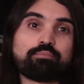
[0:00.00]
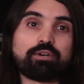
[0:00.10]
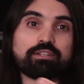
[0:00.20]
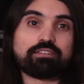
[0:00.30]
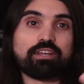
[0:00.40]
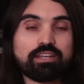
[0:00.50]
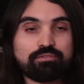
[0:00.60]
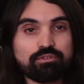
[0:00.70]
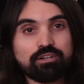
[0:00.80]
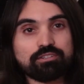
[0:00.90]
But I
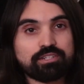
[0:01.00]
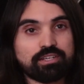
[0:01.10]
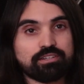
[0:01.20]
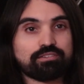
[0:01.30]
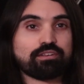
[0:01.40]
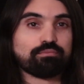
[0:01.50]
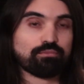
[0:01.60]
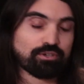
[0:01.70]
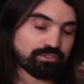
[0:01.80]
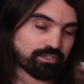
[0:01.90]
have other days,
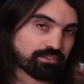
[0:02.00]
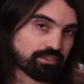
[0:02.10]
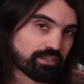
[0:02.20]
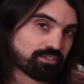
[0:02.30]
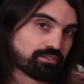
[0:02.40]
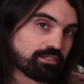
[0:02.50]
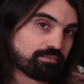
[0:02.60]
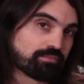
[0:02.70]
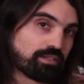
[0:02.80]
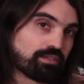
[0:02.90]
most days actually,
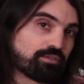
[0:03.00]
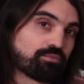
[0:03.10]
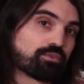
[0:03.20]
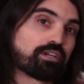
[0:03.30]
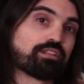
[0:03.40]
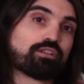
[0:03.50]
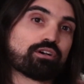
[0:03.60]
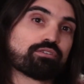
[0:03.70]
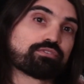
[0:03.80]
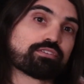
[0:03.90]
where I
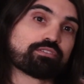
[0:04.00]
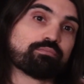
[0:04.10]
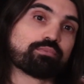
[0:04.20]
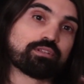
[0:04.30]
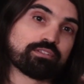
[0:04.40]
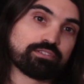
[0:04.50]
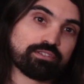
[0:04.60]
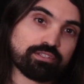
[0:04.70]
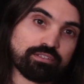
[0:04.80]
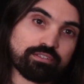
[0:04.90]
love the
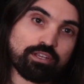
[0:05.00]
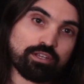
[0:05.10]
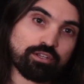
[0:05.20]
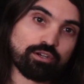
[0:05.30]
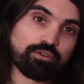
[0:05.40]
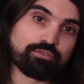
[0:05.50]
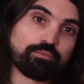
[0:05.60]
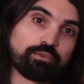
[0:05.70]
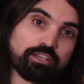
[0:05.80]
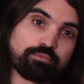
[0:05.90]
simplicity of
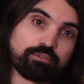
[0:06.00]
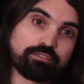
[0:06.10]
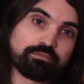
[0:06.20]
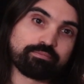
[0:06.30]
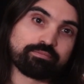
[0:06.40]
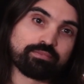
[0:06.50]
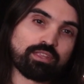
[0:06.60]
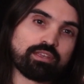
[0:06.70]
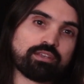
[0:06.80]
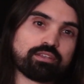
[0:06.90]
the backbeat.
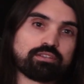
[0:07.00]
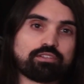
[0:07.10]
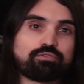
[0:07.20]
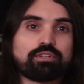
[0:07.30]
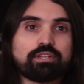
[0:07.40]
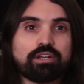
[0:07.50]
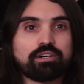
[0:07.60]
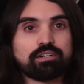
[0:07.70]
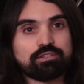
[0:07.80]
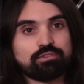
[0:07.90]
It's really
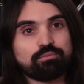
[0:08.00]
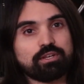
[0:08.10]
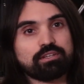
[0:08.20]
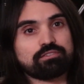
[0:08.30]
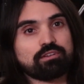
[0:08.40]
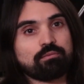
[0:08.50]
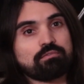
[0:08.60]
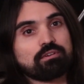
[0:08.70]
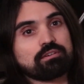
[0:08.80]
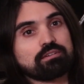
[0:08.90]
hard to make
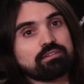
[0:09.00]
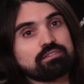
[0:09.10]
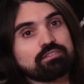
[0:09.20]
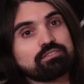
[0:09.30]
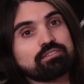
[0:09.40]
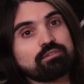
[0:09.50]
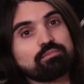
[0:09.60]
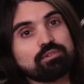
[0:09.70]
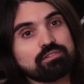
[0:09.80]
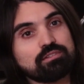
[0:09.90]
something
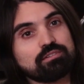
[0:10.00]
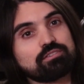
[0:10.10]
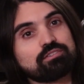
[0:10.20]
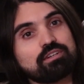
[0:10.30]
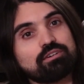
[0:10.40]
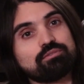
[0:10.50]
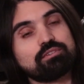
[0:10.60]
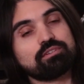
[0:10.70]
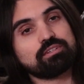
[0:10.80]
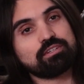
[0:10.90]
simple
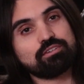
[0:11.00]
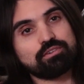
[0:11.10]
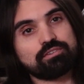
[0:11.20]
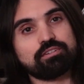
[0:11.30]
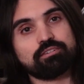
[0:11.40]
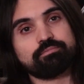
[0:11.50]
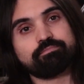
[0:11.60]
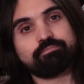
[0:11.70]
sound interesting.